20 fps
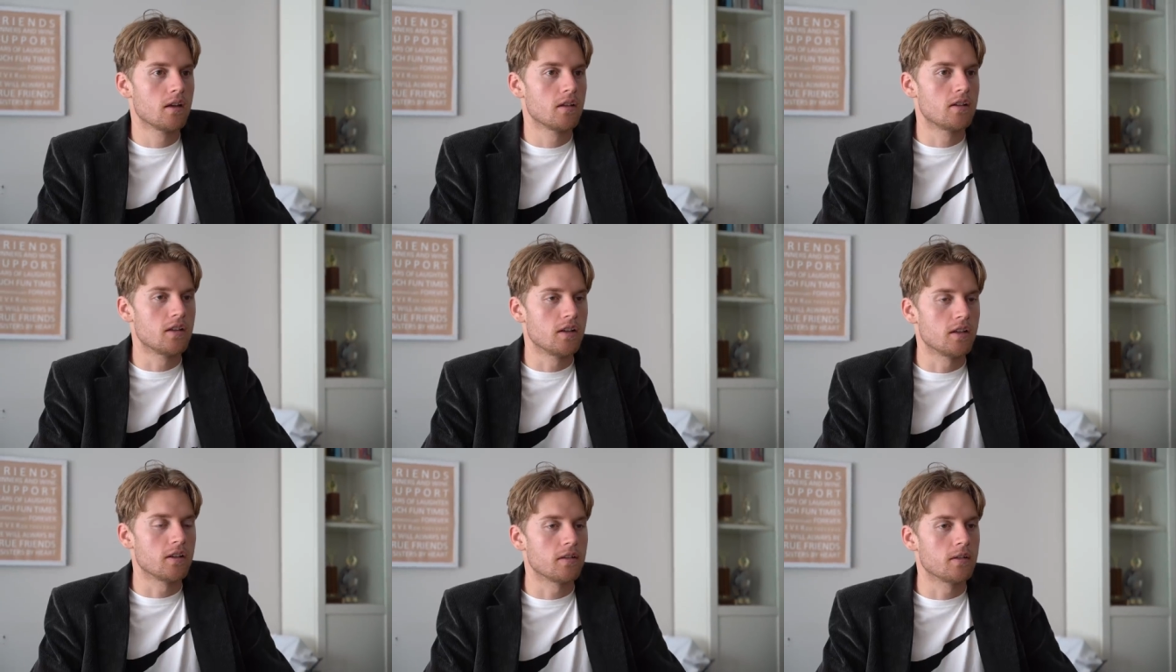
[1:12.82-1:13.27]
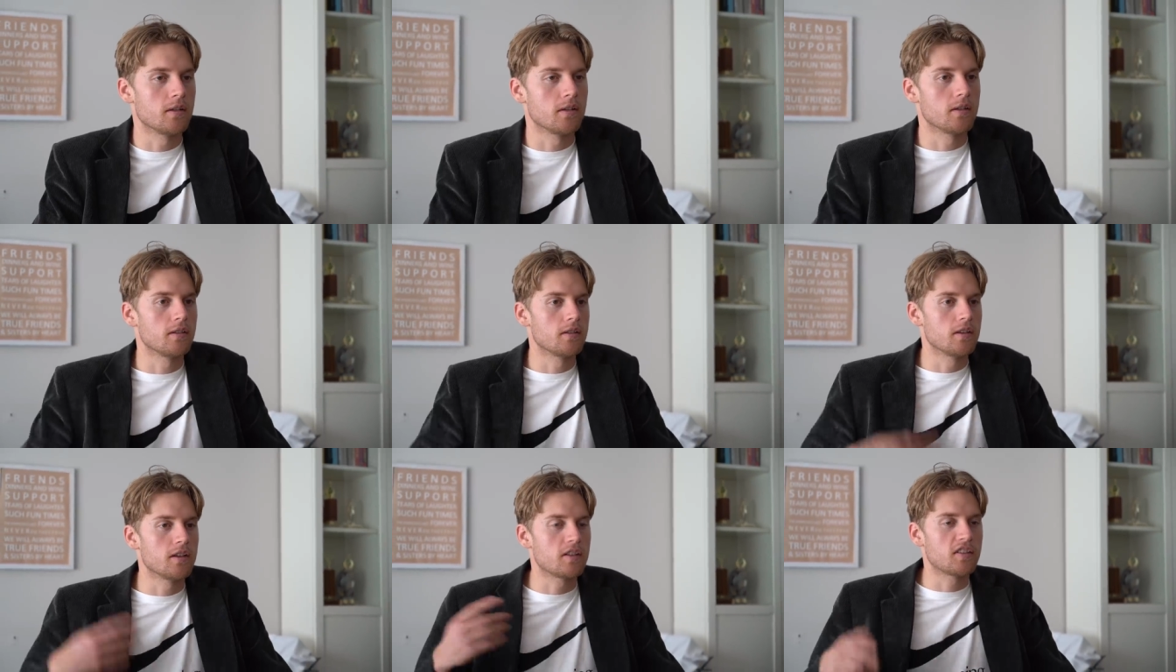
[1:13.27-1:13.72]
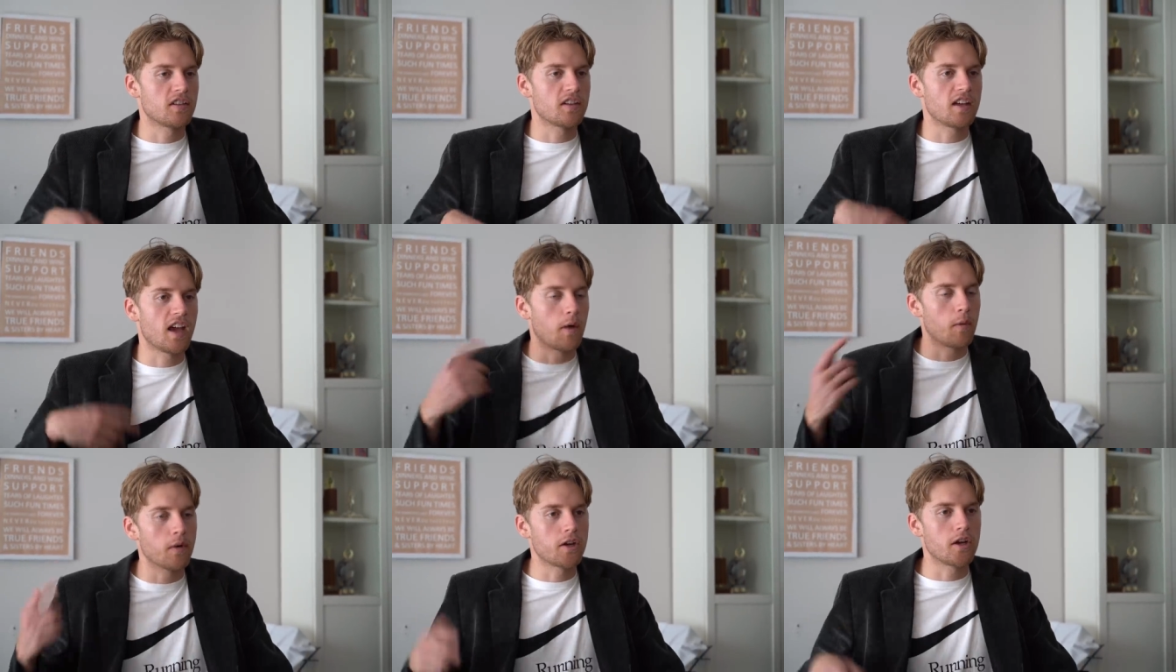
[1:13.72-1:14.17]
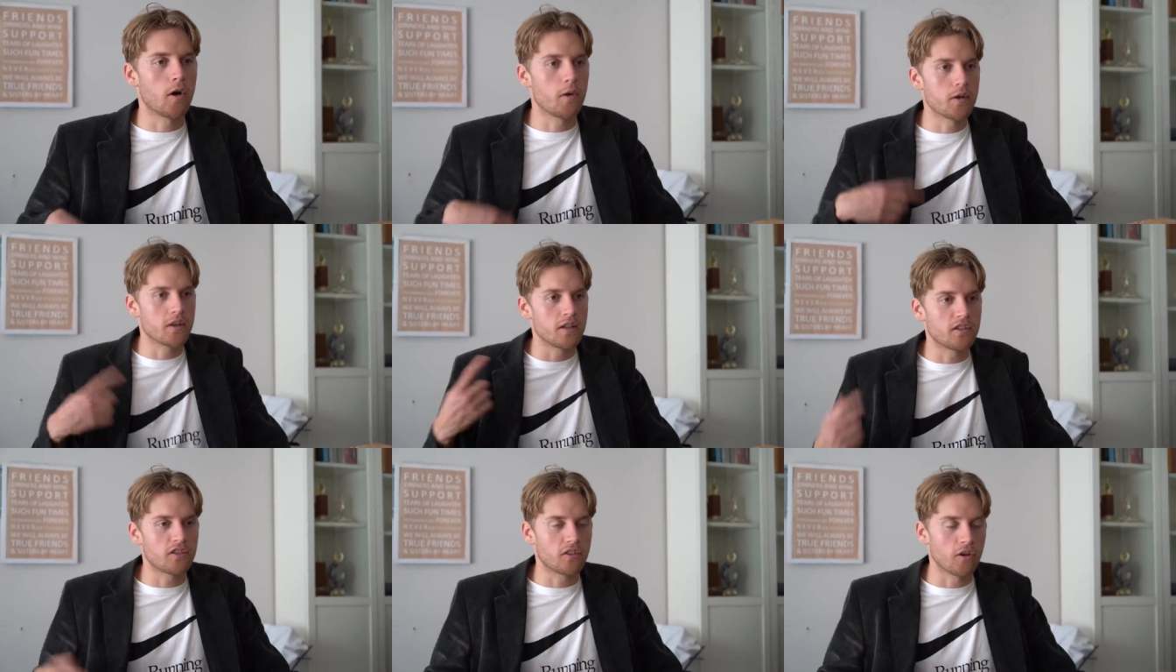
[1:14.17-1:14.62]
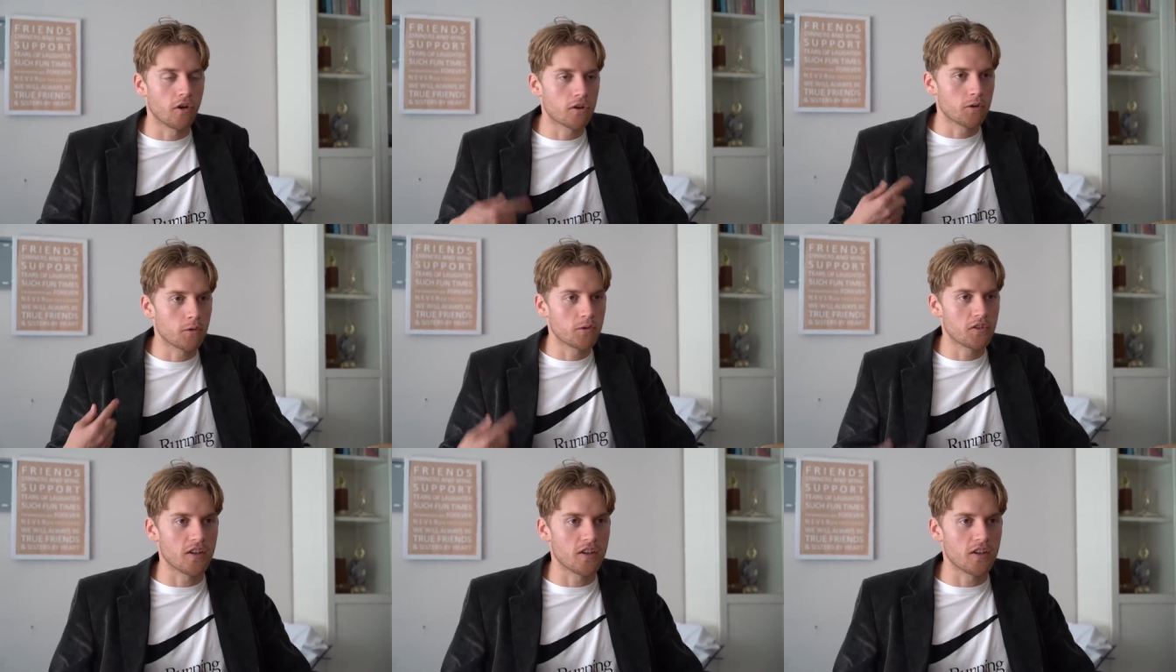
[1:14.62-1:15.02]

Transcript: Do you see how we're going in circles